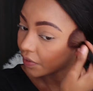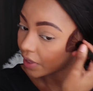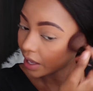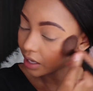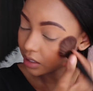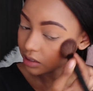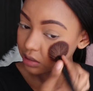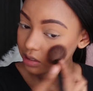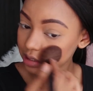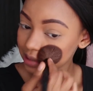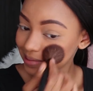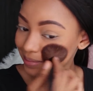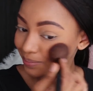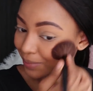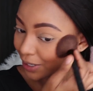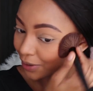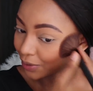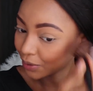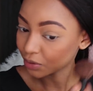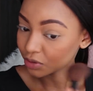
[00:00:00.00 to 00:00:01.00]
that is
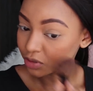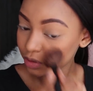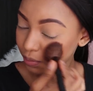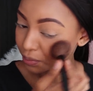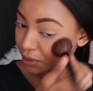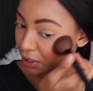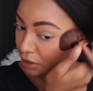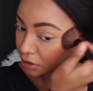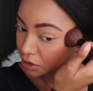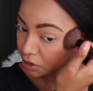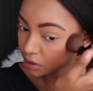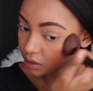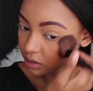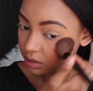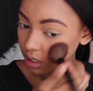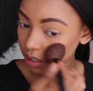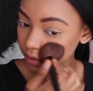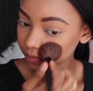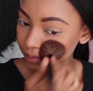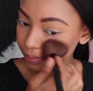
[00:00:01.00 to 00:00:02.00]
my go-to blush
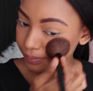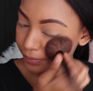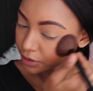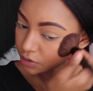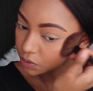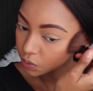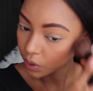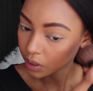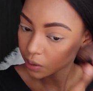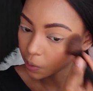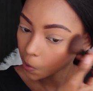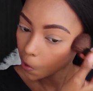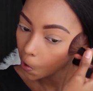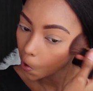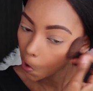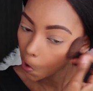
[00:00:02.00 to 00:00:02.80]
aside from this one.